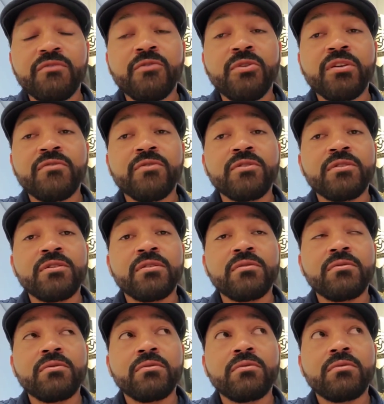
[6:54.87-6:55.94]
forty for
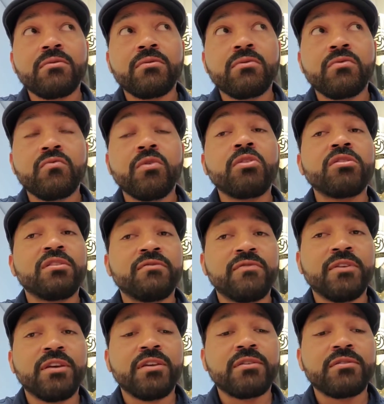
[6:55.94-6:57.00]
the rolling
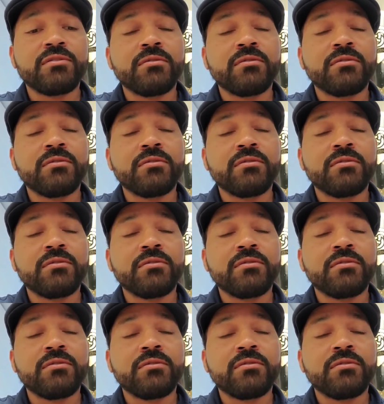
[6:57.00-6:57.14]
fee,